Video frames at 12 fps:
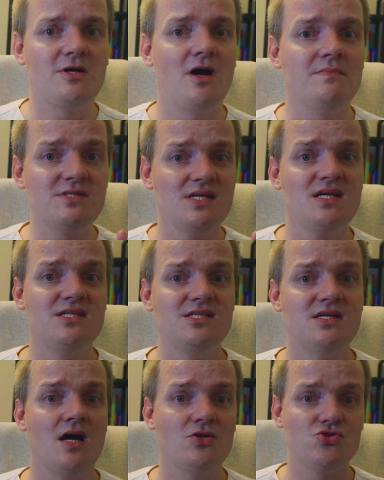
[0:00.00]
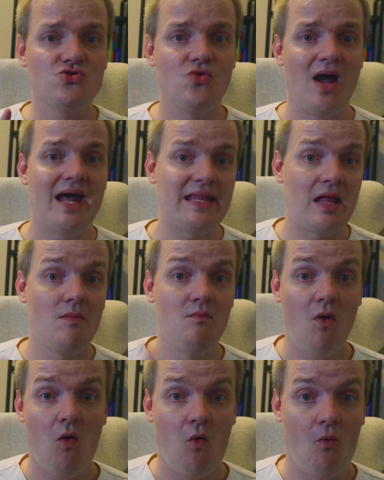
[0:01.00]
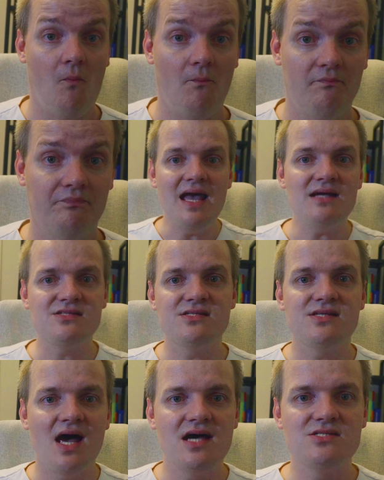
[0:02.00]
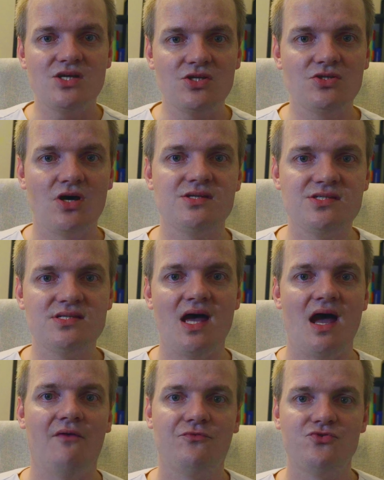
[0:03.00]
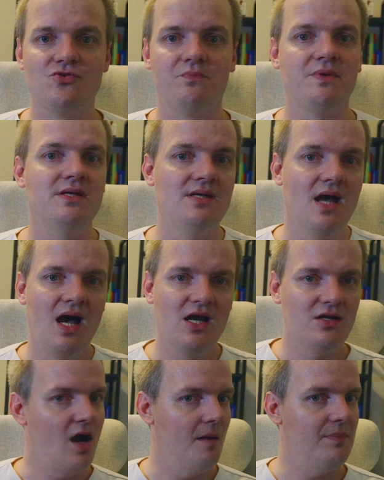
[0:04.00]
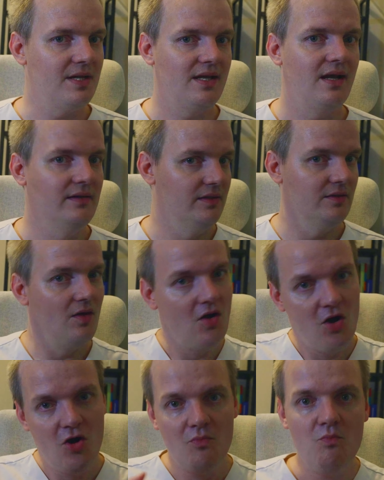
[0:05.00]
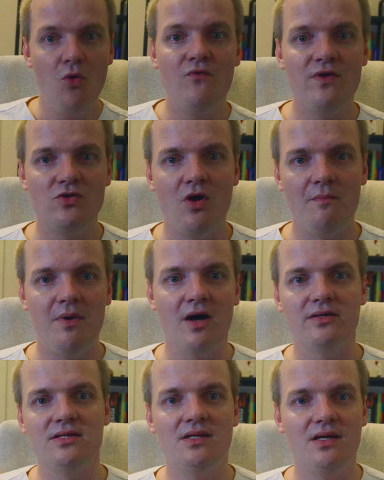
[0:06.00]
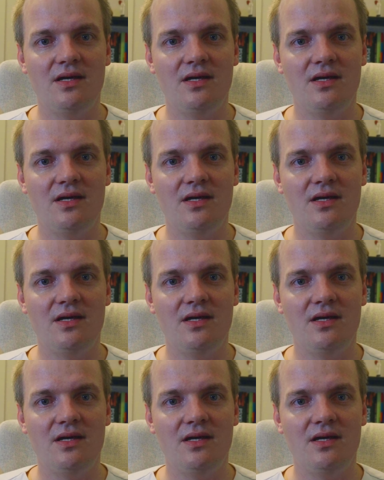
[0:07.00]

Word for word: becomes easier to add more. Exercise doesn't have to be complicated. Moving your body